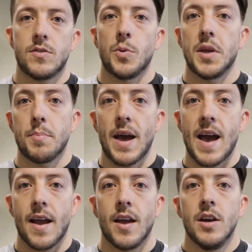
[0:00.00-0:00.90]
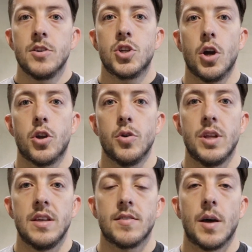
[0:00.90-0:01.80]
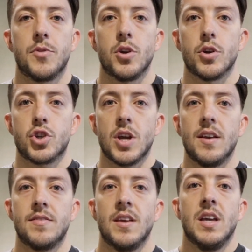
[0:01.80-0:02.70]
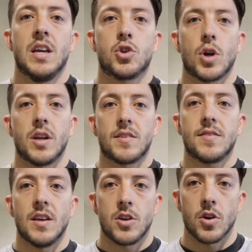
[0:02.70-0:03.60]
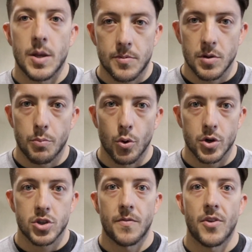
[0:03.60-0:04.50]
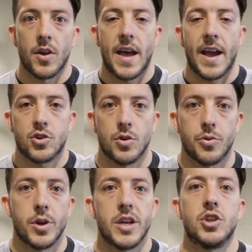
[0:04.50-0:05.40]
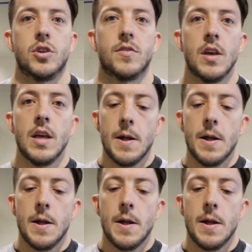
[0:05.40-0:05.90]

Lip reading: swing back, tuck your knees up to your chest, and try to extend your hips to pull yourself the extra 3 inches.